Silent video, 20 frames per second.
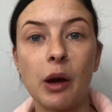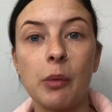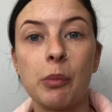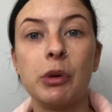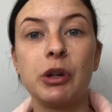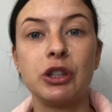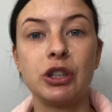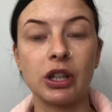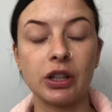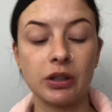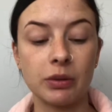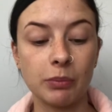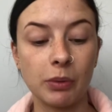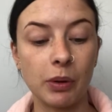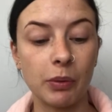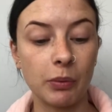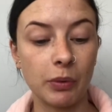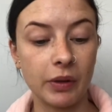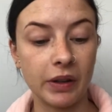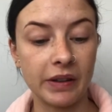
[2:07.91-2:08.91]
but judging
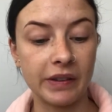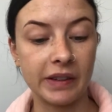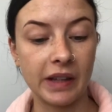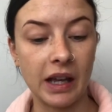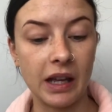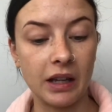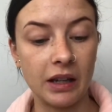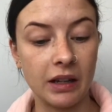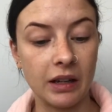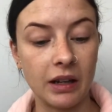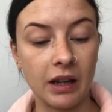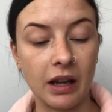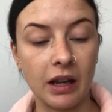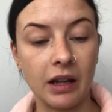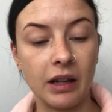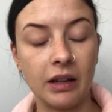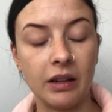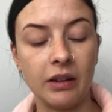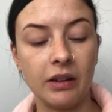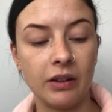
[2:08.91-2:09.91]
by what they're saying
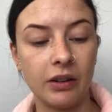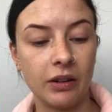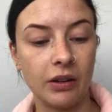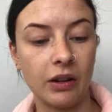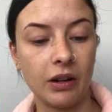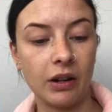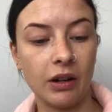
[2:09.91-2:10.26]
and